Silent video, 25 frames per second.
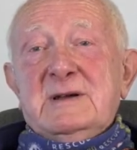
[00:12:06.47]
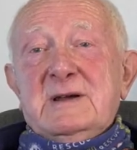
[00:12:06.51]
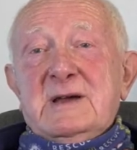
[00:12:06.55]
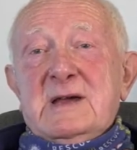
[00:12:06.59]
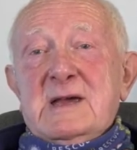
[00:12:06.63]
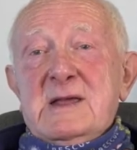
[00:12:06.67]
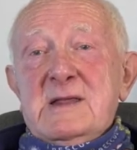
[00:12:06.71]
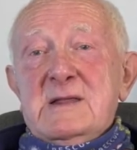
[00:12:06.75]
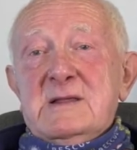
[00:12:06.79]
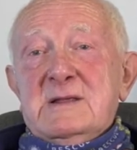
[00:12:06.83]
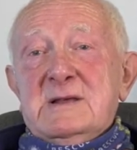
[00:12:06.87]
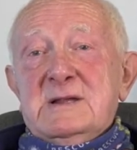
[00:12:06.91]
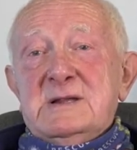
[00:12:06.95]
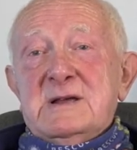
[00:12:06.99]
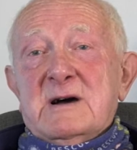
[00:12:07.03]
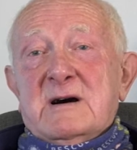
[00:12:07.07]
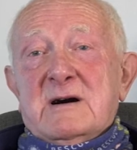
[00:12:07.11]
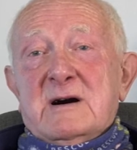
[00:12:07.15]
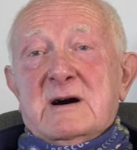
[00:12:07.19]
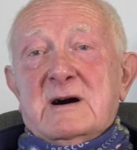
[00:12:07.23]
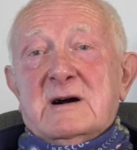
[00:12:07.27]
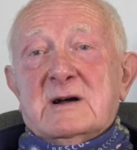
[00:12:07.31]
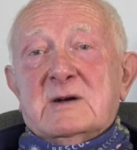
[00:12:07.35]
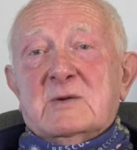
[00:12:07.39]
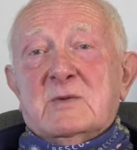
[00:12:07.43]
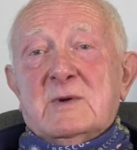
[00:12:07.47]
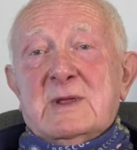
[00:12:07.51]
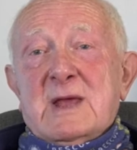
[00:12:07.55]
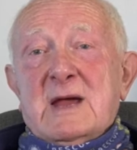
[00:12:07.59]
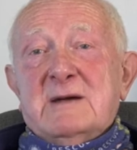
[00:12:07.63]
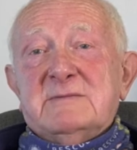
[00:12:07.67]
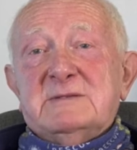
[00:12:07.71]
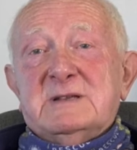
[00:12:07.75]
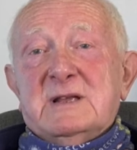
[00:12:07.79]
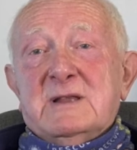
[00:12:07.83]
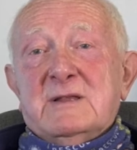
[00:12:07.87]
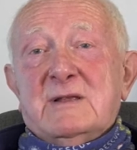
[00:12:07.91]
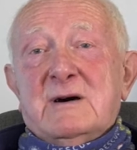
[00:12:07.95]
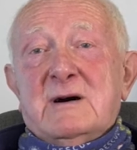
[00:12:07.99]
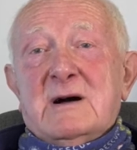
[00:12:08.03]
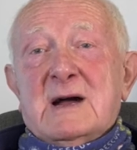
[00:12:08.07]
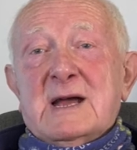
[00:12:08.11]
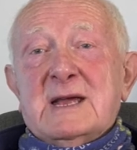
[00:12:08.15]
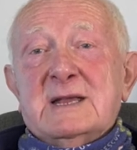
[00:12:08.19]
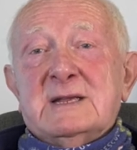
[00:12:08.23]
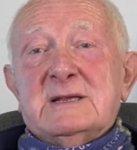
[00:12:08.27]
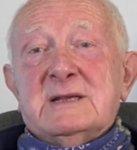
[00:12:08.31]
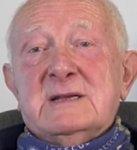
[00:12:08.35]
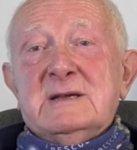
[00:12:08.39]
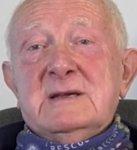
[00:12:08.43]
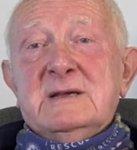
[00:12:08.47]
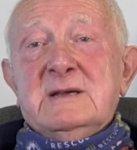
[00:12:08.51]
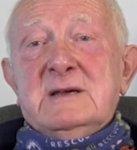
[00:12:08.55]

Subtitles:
in the dark without a light,